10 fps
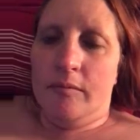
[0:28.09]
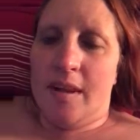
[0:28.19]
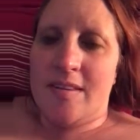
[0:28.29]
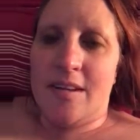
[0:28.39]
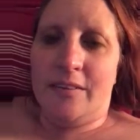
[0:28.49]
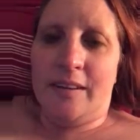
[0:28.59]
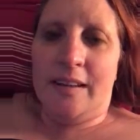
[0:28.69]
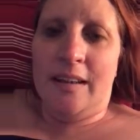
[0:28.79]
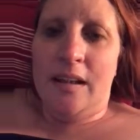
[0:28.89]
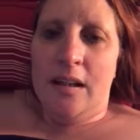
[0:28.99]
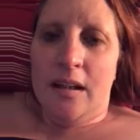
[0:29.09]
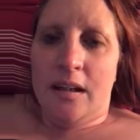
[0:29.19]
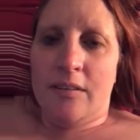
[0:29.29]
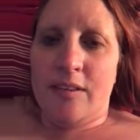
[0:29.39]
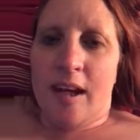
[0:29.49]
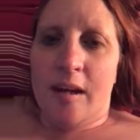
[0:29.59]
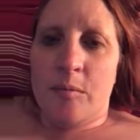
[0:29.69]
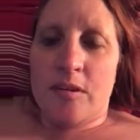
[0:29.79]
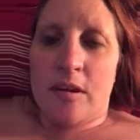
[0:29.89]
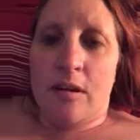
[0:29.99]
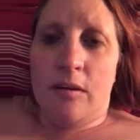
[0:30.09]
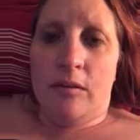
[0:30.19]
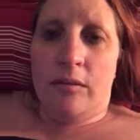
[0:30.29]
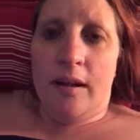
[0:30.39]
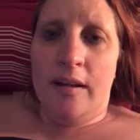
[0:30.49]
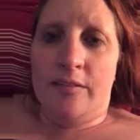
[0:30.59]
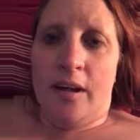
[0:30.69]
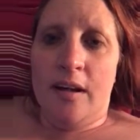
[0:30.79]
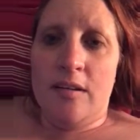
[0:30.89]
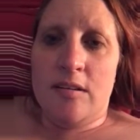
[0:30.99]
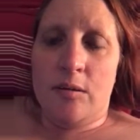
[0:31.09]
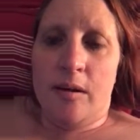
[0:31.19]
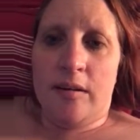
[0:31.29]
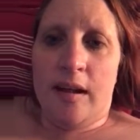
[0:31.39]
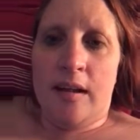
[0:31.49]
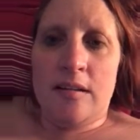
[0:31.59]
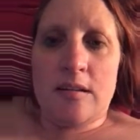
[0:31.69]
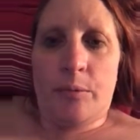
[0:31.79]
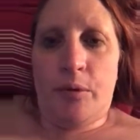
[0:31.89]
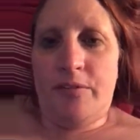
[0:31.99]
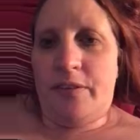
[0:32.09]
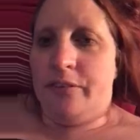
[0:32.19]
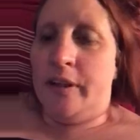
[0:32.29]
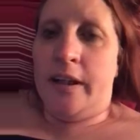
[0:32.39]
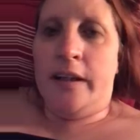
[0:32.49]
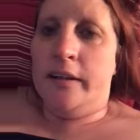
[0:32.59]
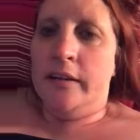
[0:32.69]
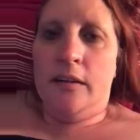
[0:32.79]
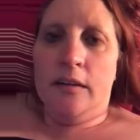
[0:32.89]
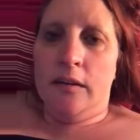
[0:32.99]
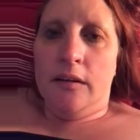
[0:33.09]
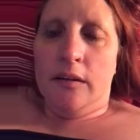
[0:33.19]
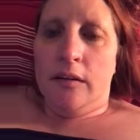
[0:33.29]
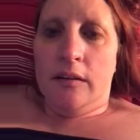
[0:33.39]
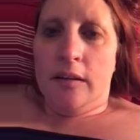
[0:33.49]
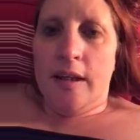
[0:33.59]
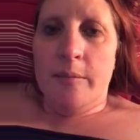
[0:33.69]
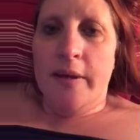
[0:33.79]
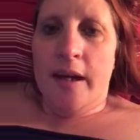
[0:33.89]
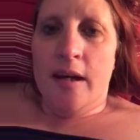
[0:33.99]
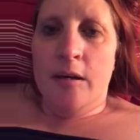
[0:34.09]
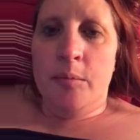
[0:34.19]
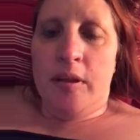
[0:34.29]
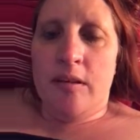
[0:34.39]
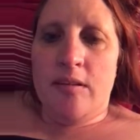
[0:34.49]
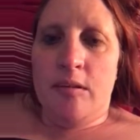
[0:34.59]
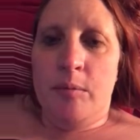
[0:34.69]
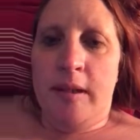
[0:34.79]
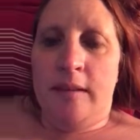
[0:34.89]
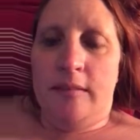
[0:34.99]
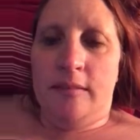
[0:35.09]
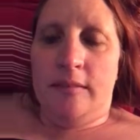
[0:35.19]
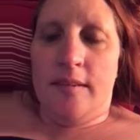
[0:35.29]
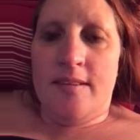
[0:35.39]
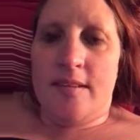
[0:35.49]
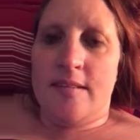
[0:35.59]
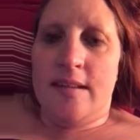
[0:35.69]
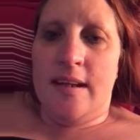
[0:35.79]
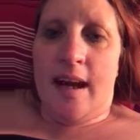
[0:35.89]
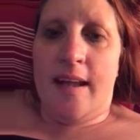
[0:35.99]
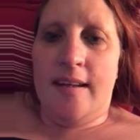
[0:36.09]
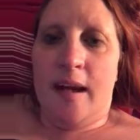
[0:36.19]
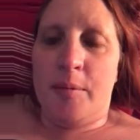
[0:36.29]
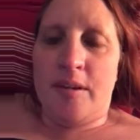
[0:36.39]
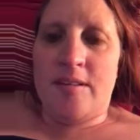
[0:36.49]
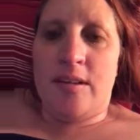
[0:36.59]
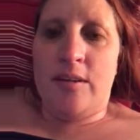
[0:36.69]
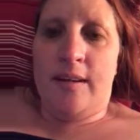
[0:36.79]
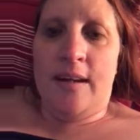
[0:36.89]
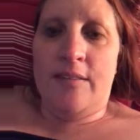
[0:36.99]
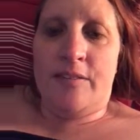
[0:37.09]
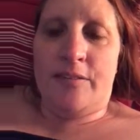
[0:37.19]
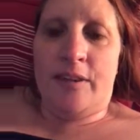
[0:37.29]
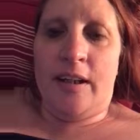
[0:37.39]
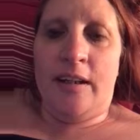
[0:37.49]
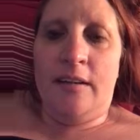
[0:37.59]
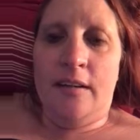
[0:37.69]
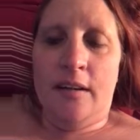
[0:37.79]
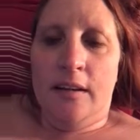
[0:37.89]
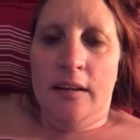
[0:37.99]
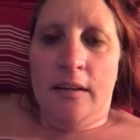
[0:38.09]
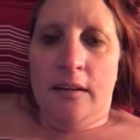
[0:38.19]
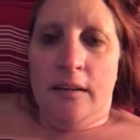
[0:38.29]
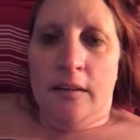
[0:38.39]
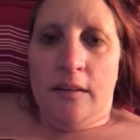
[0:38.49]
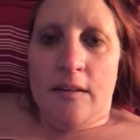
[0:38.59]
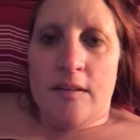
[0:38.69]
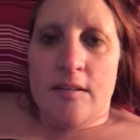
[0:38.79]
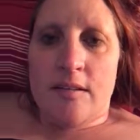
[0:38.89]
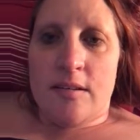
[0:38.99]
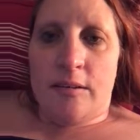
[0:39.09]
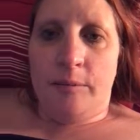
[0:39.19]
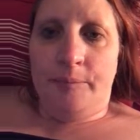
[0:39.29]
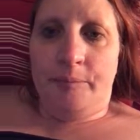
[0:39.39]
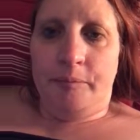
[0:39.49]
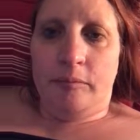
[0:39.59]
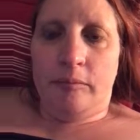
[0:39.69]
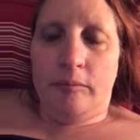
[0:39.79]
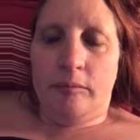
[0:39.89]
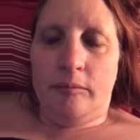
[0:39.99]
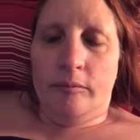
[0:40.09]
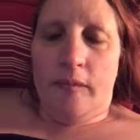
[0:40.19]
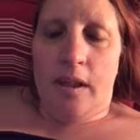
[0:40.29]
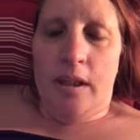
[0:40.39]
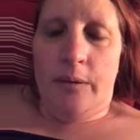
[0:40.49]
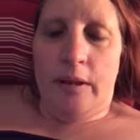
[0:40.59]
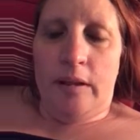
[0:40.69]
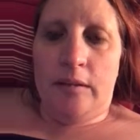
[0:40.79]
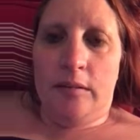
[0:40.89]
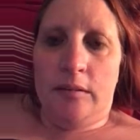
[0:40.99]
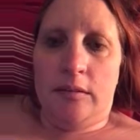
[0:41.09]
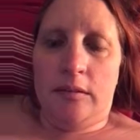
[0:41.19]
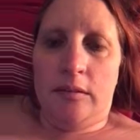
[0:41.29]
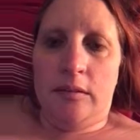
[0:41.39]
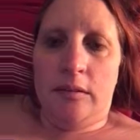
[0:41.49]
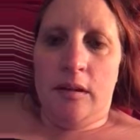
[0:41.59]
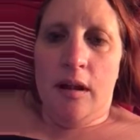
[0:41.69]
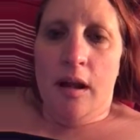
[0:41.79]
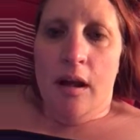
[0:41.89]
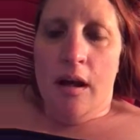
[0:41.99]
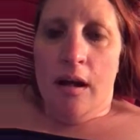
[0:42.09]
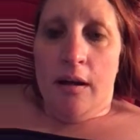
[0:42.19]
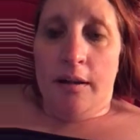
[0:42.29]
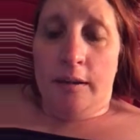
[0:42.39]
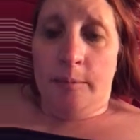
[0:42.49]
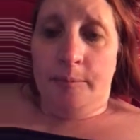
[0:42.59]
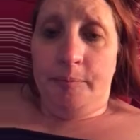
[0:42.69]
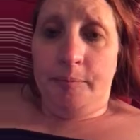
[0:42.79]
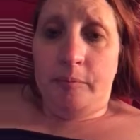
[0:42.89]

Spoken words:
that's not really enough time. So, any friends who want to get into the pool for free, hit me up because you'd be assisting a handicapped person, you'd get in for free. So, anyway, I'm